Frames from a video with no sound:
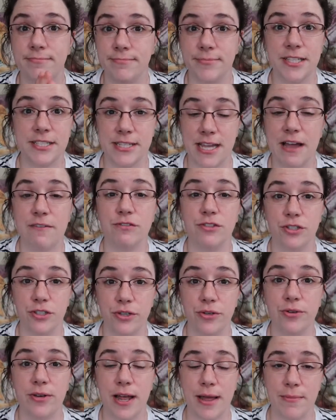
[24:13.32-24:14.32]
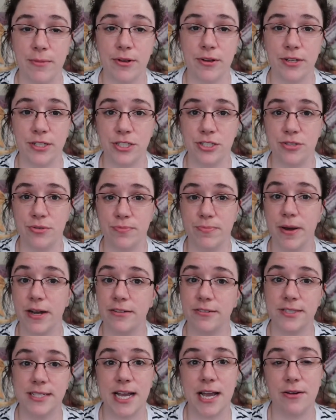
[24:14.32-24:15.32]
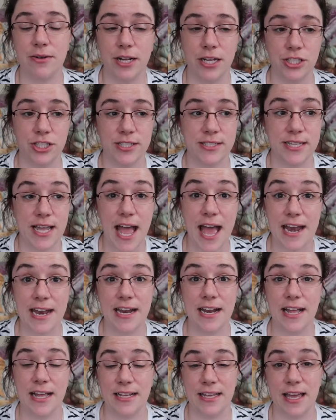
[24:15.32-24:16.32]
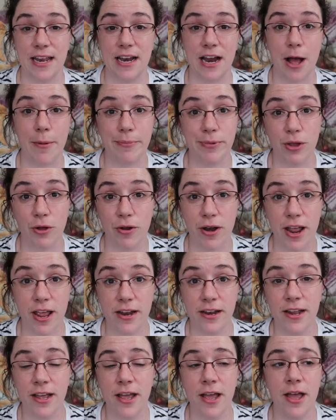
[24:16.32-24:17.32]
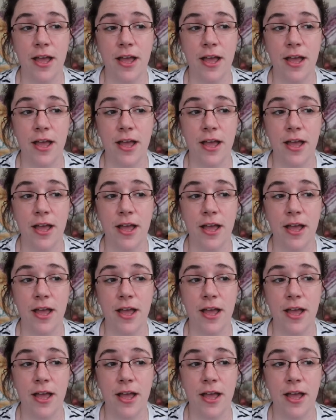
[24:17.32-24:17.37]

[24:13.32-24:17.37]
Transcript: this afternoon. I'm going to buckle down and just edit and get it uploaded.